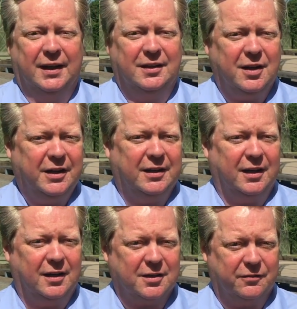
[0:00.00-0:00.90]
And it's only in the
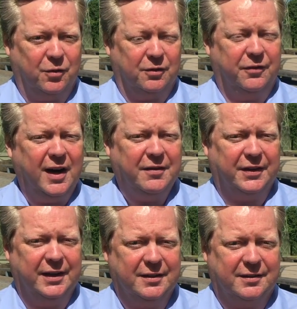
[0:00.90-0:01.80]
last four or five
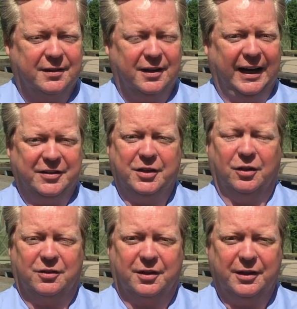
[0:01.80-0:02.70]
years that I actually
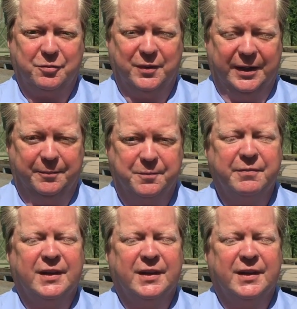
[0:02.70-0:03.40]
got to grips with it.